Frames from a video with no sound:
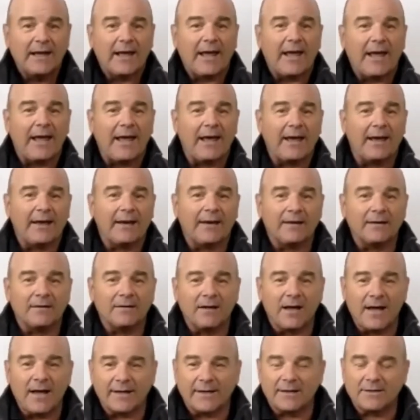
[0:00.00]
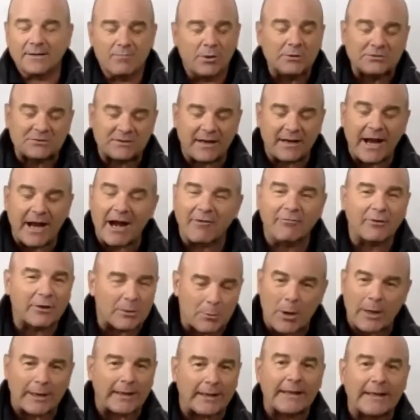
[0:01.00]
And like most
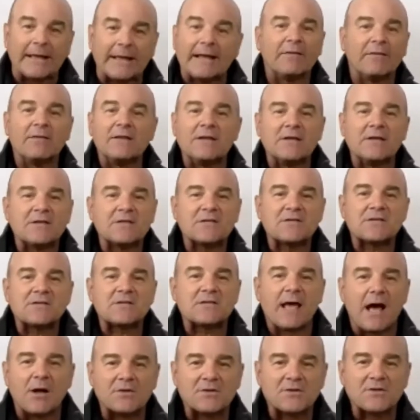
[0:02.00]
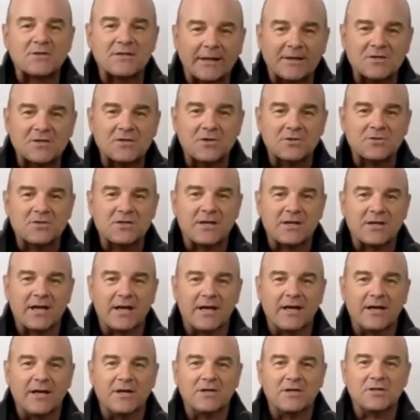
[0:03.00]
everybody in this outstanding
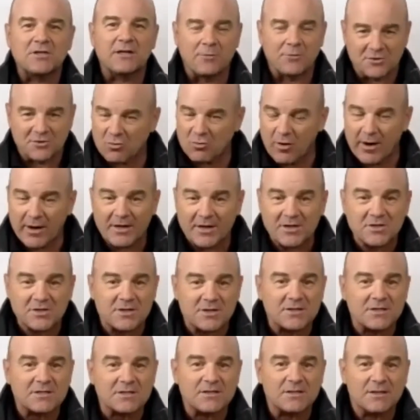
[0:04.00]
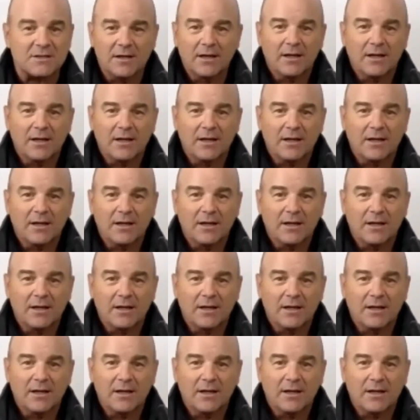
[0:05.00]
association, he was gracious.